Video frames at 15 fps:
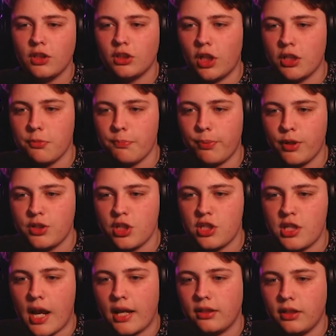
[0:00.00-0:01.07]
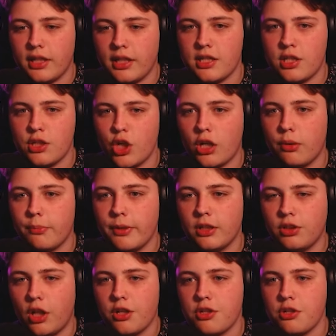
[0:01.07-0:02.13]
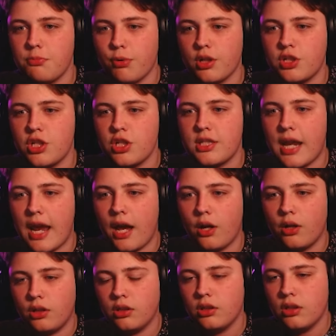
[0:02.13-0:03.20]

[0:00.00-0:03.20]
London Bridge is down, ladies and gentlemen. London Bridge is down.